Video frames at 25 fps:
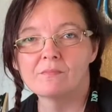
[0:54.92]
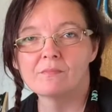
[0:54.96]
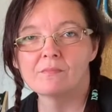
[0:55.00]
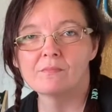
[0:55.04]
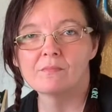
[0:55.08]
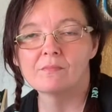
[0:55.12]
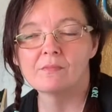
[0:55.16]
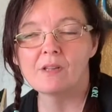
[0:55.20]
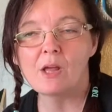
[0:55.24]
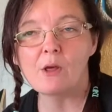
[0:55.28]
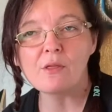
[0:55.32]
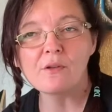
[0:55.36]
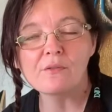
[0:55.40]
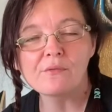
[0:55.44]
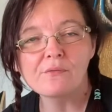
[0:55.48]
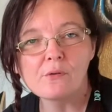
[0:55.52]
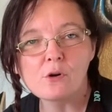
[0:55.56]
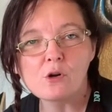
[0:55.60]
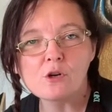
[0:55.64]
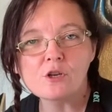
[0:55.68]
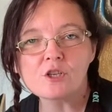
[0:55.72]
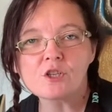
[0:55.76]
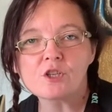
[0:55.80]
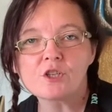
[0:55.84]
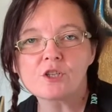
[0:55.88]
Now, the
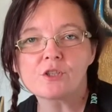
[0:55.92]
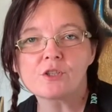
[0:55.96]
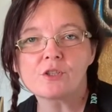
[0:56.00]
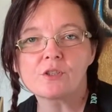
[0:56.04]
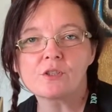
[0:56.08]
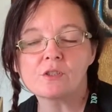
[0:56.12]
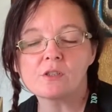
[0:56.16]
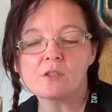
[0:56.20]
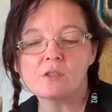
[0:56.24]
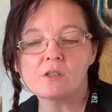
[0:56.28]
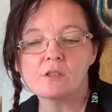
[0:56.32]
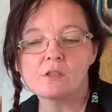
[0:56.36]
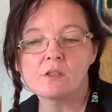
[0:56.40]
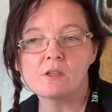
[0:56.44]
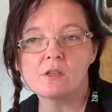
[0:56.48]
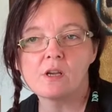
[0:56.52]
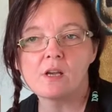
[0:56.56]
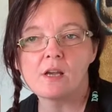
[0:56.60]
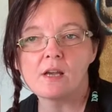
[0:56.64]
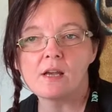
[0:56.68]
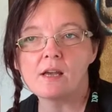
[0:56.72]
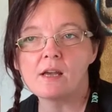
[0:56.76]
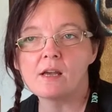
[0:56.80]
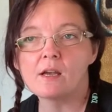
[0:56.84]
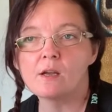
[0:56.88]
first
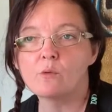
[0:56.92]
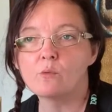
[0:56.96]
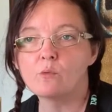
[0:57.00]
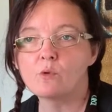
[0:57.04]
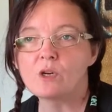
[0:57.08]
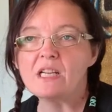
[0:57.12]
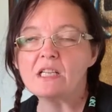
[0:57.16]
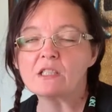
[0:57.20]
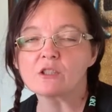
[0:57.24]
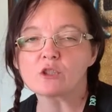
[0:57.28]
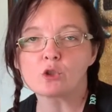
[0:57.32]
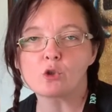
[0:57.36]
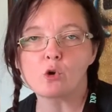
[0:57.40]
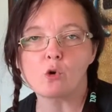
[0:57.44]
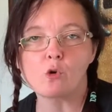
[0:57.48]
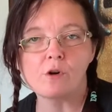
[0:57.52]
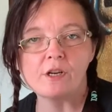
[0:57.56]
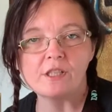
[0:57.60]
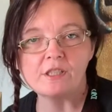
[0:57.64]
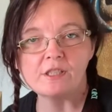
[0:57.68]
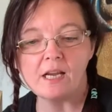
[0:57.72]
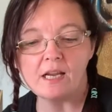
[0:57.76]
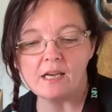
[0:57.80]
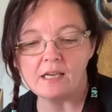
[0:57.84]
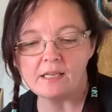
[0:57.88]
real
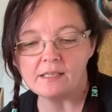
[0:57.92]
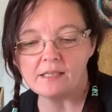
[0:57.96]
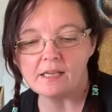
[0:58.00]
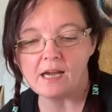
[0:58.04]
storytelling